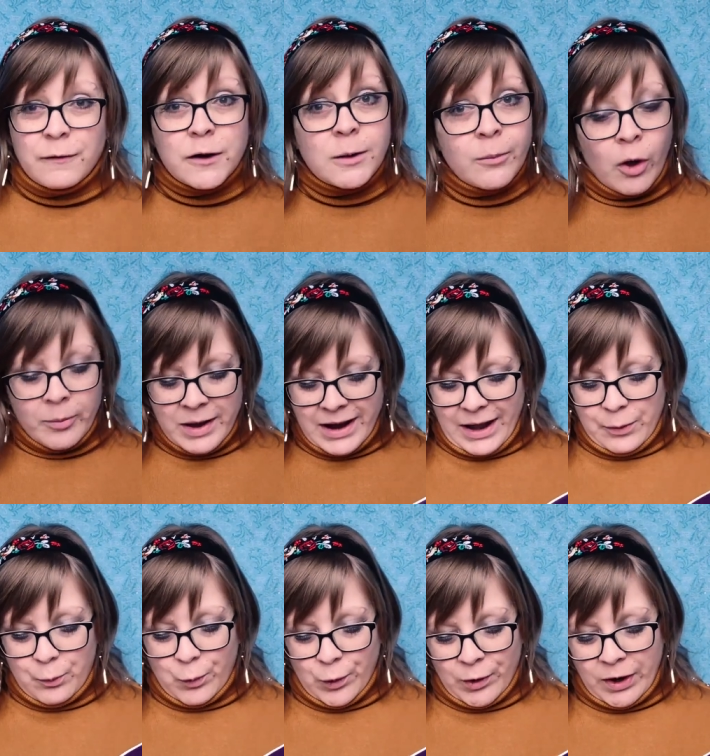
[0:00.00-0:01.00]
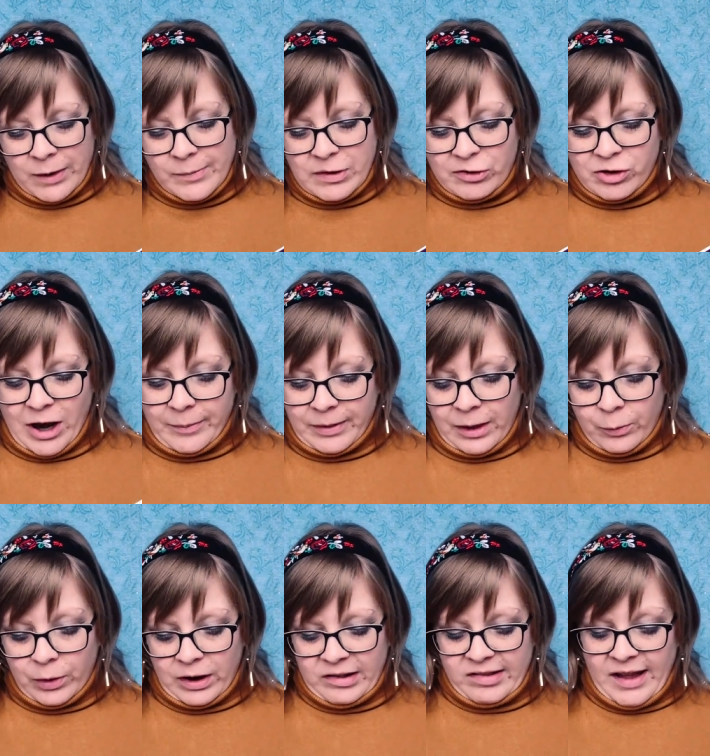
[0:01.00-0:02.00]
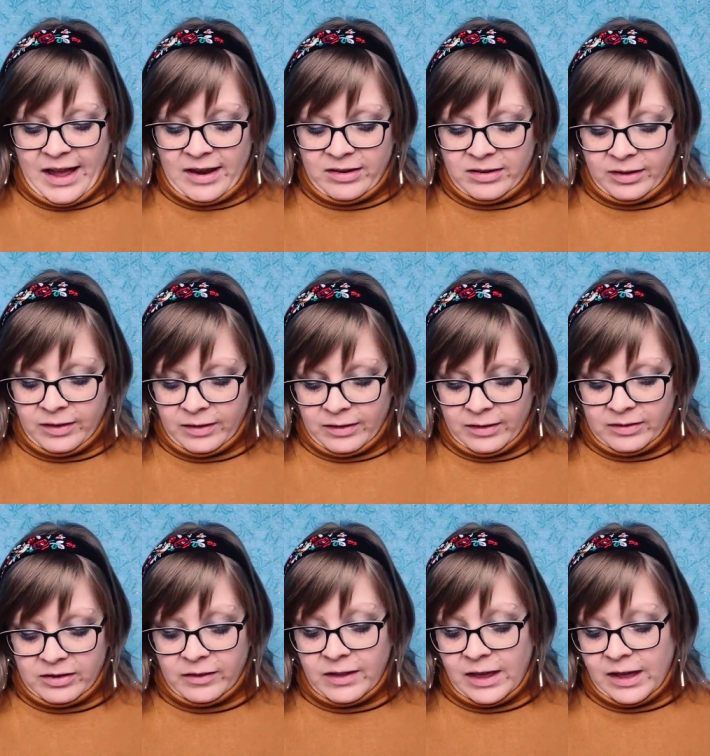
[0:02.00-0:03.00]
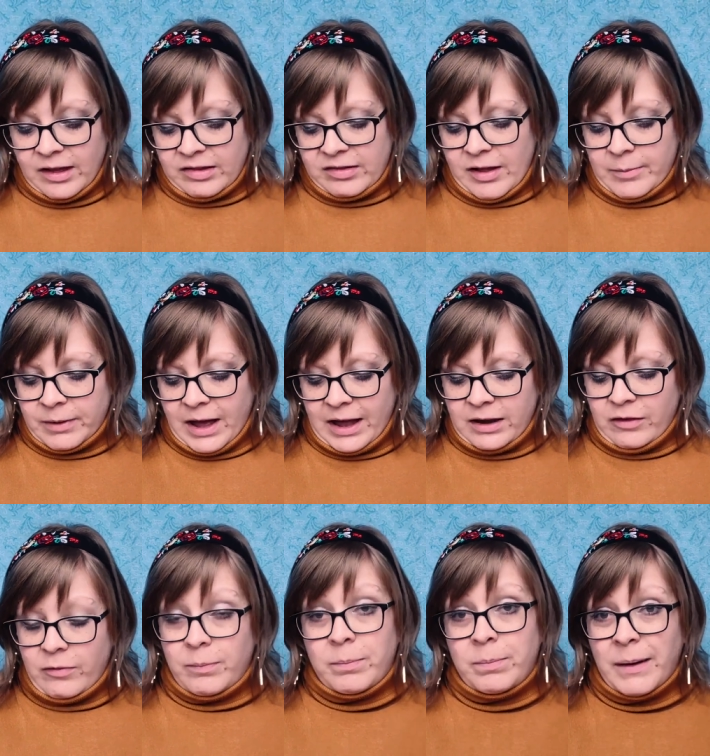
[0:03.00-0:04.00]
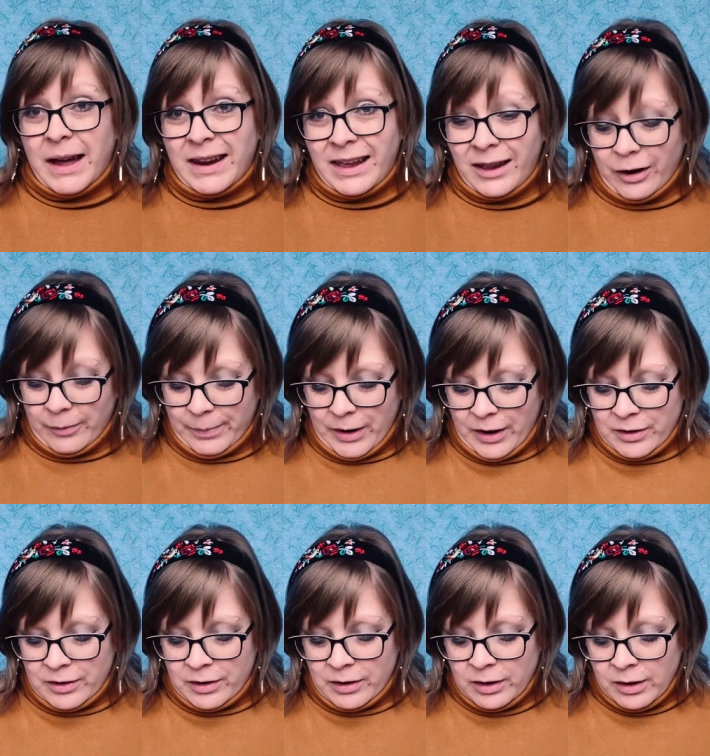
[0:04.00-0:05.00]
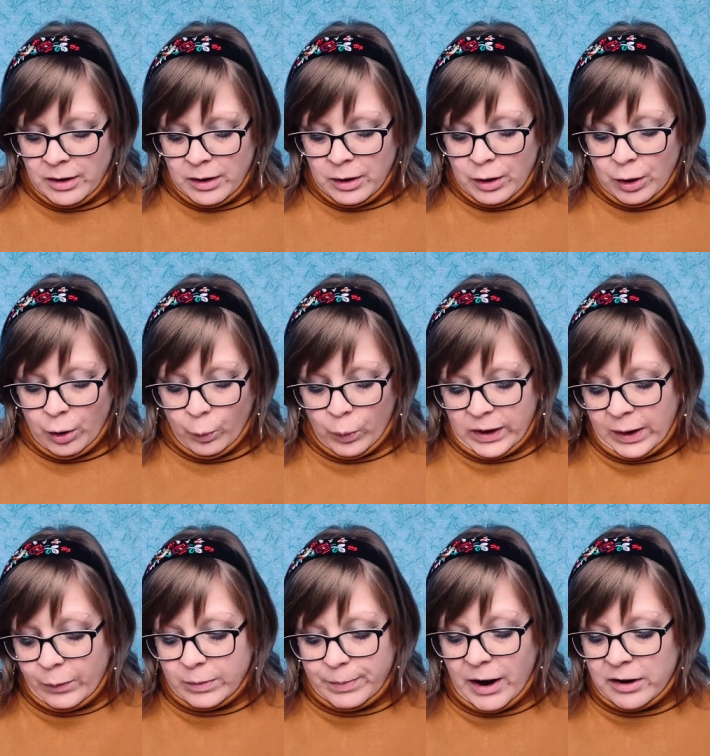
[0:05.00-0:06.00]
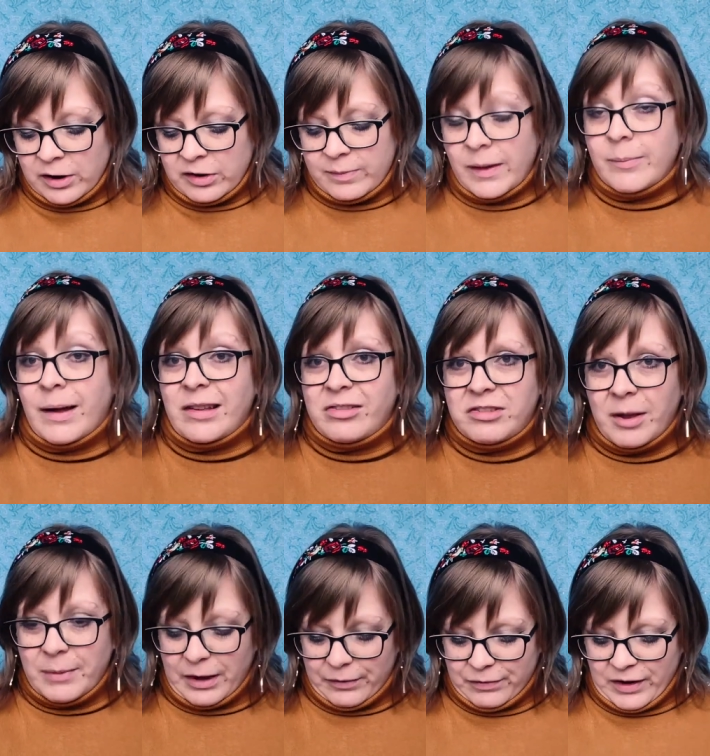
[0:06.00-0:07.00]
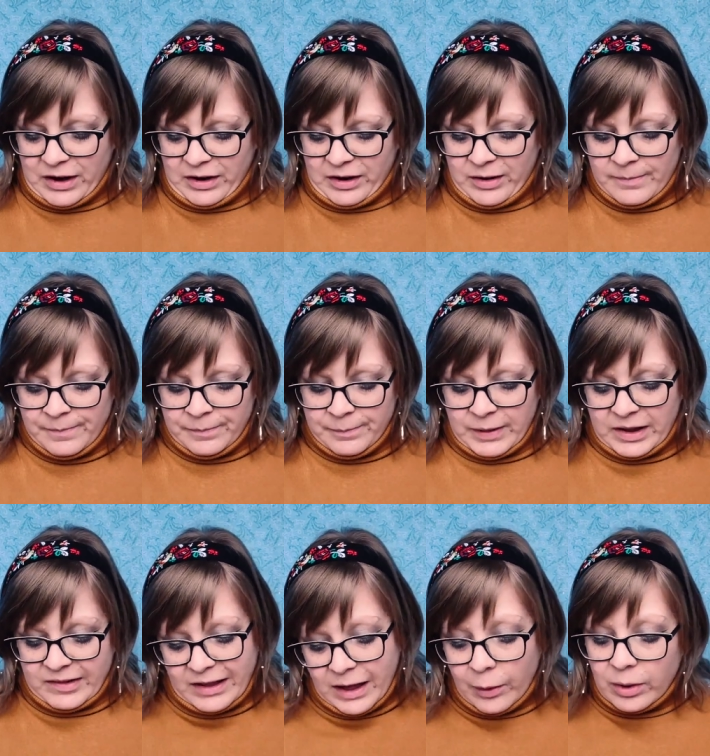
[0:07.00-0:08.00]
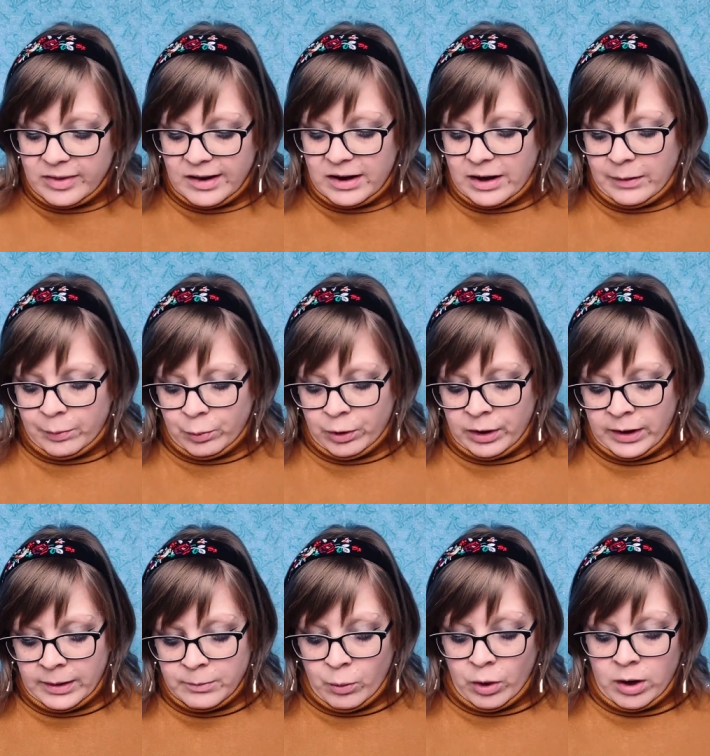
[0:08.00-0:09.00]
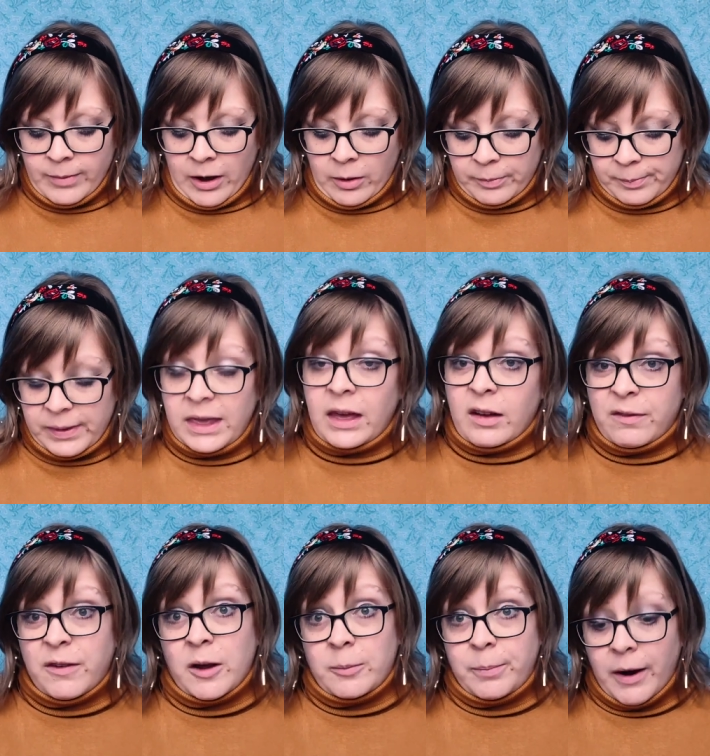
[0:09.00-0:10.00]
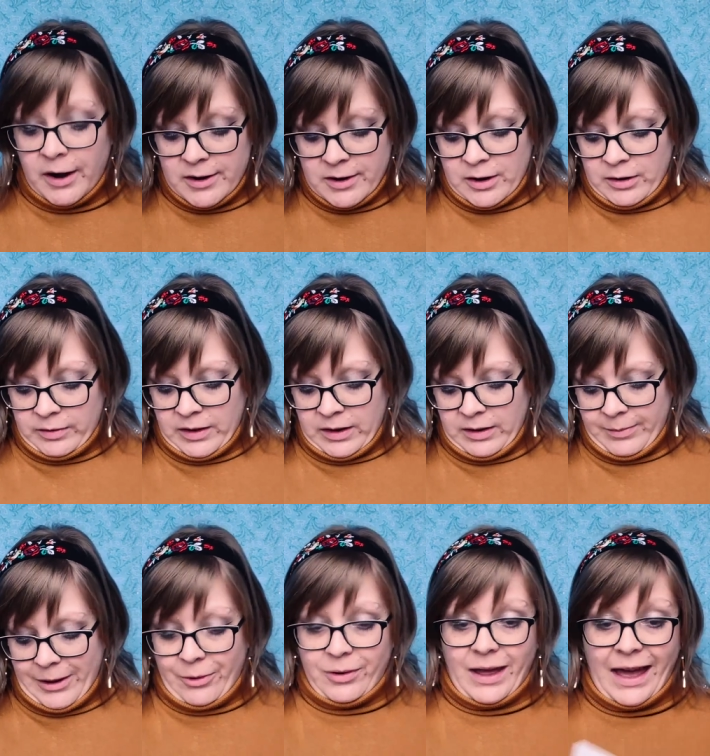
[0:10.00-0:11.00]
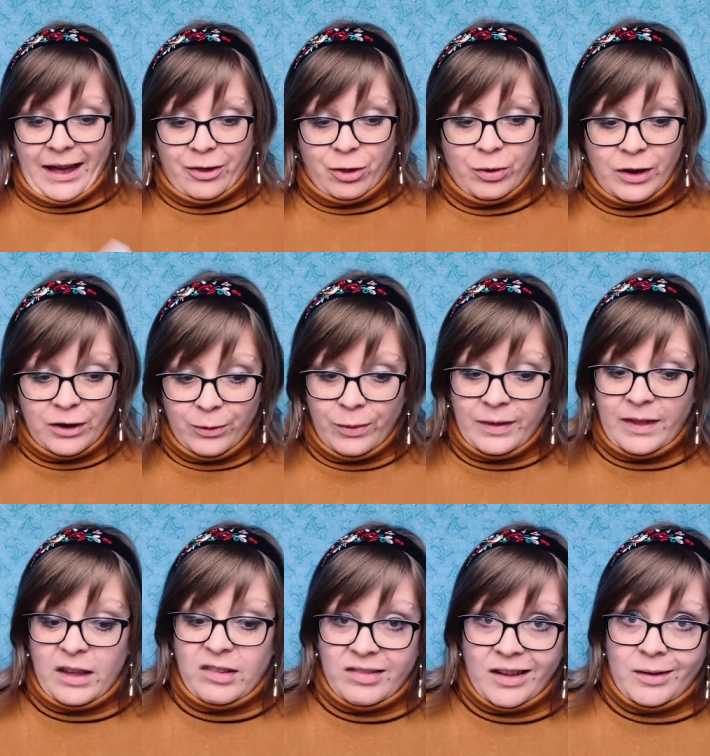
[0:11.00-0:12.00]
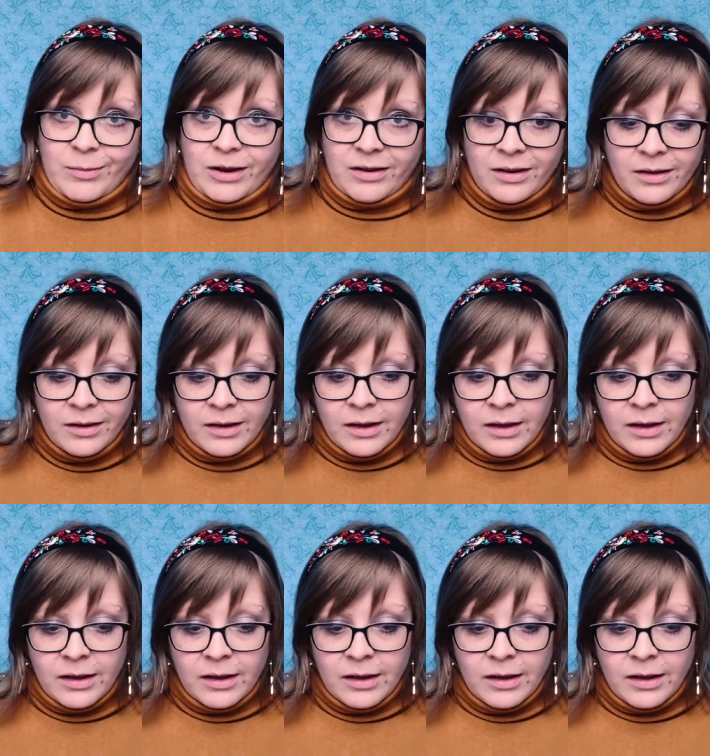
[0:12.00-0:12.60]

For a moment, I worried Miss Trepke would assign to, Talia some kind of buddy or partner. Working with partners made my stomach flutter because I always ended up worrying more about being a fun partner than about actually doing the assignment.